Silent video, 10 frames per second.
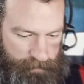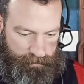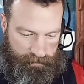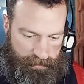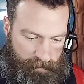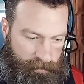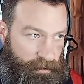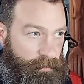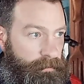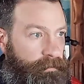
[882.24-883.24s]

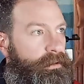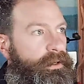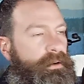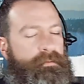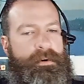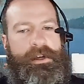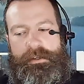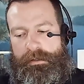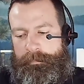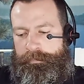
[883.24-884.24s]
demo of what
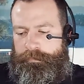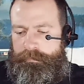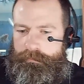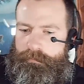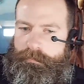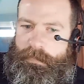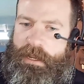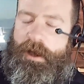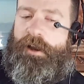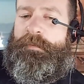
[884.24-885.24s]

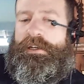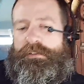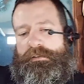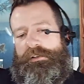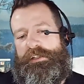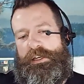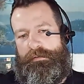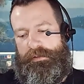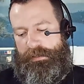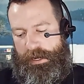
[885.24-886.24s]
automation looks like
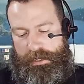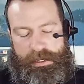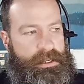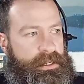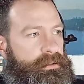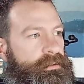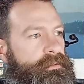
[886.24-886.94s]
with IDE.